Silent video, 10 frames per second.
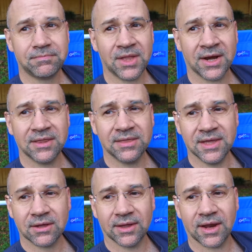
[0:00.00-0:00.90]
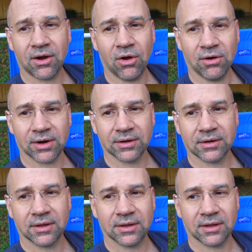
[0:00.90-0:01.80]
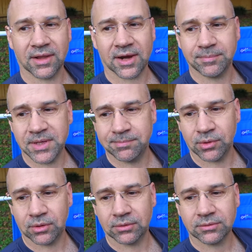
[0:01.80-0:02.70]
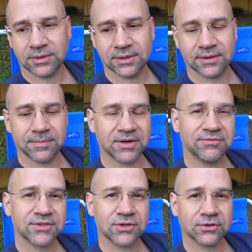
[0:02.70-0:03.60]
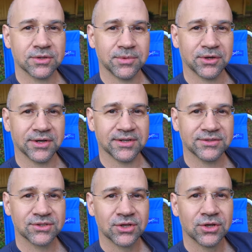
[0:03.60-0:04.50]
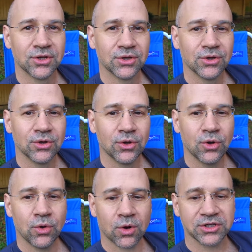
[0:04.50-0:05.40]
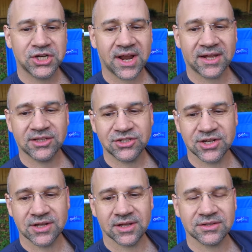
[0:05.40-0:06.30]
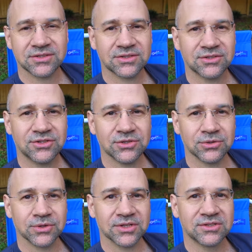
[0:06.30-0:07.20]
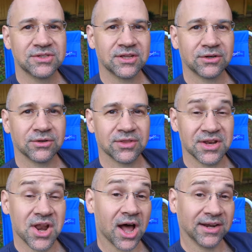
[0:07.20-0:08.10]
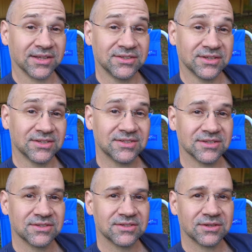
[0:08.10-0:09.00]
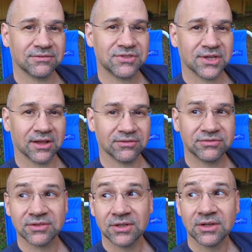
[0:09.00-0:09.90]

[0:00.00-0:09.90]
And I think at heart, a lot of people in the metaphysical communities who are challenging us to consider the non-existence of self